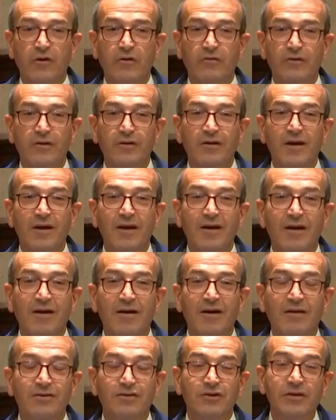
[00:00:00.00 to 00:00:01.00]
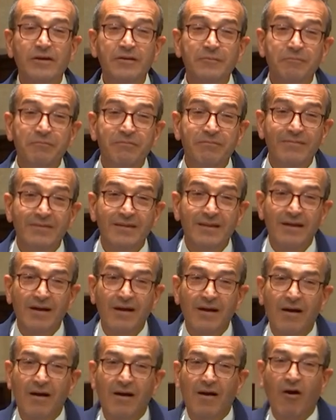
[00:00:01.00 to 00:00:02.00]
of, sorry?
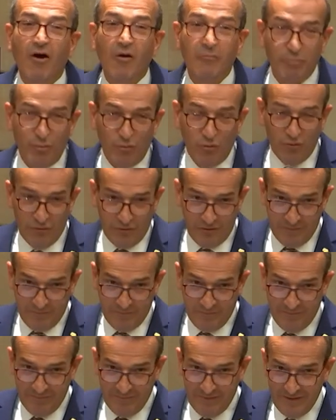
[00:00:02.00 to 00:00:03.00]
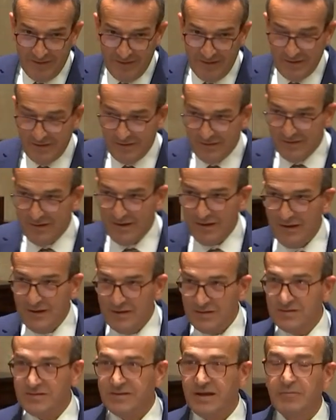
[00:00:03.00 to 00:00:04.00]
On board, yes,
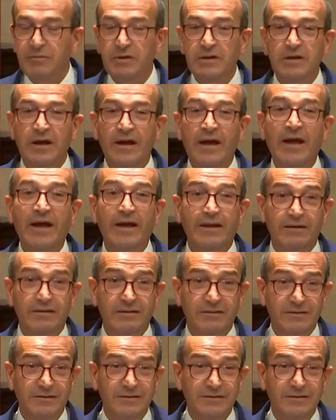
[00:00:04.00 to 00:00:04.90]
steaming ahead.